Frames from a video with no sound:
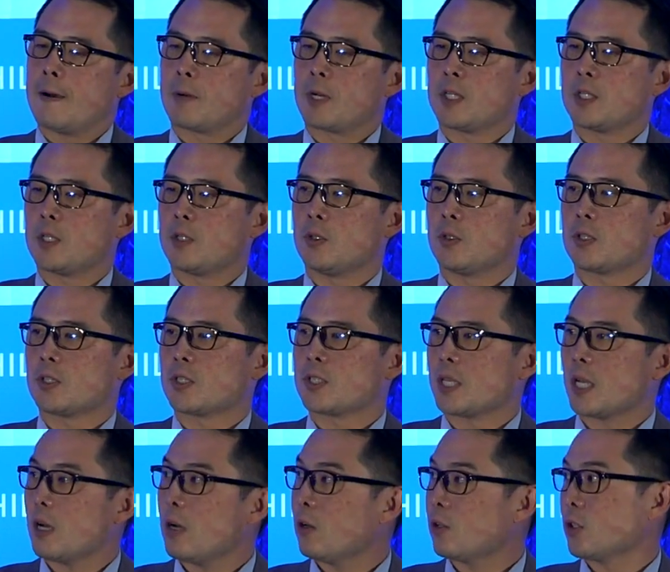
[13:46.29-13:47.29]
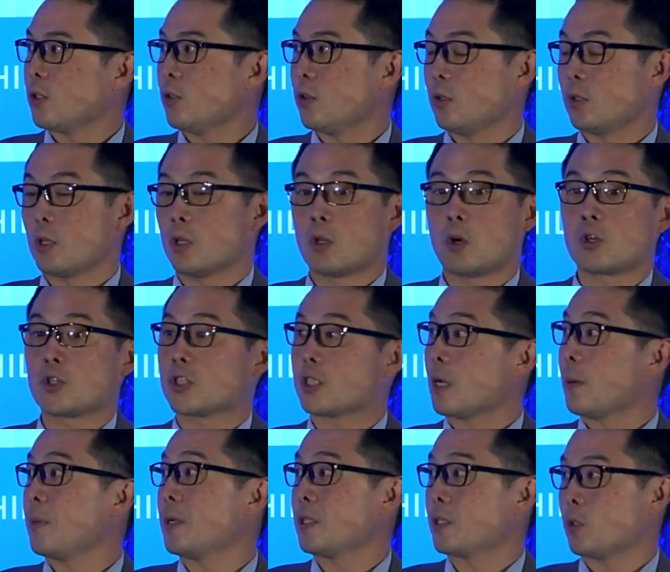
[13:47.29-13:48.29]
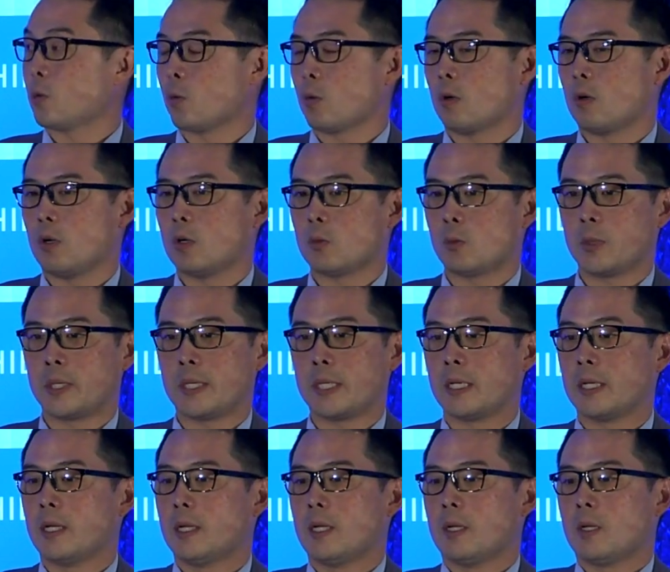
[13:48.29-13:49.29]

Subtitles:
continue to sell to the largest companies in the world. You